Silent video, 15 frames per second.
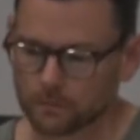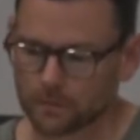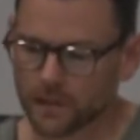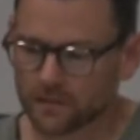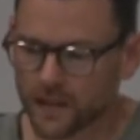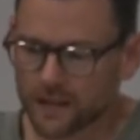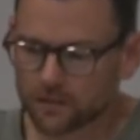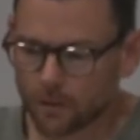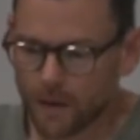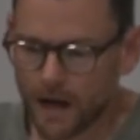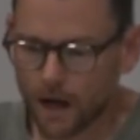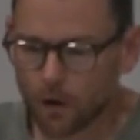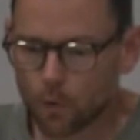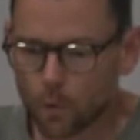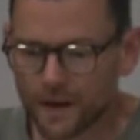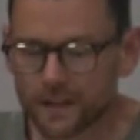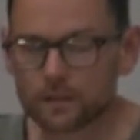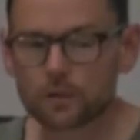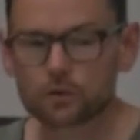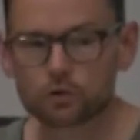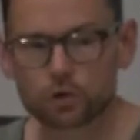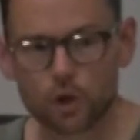that they somehow
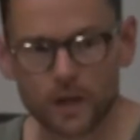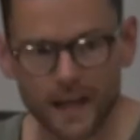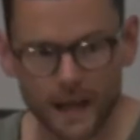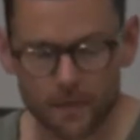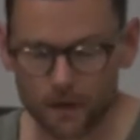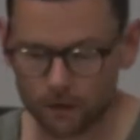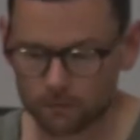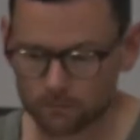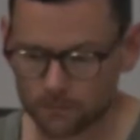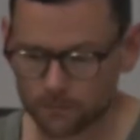went together.